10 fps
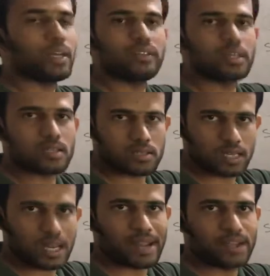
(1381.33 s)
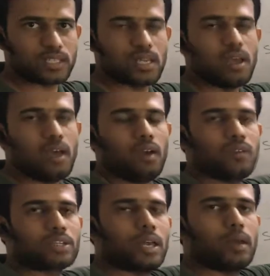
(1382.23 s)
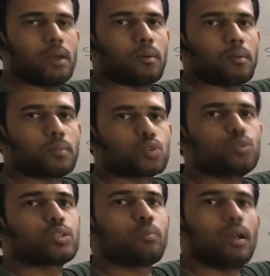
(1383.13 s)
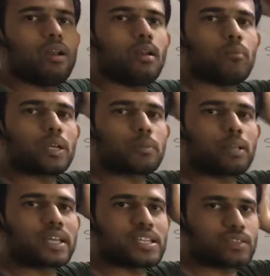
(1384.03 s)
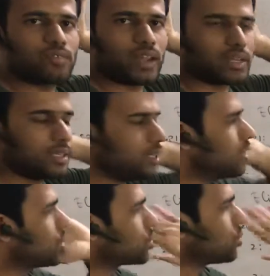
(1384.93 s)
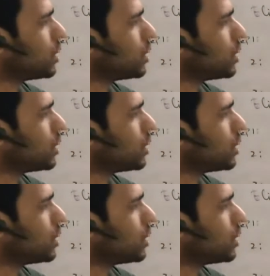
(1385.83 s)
these lines with a suitable multiplication factor, so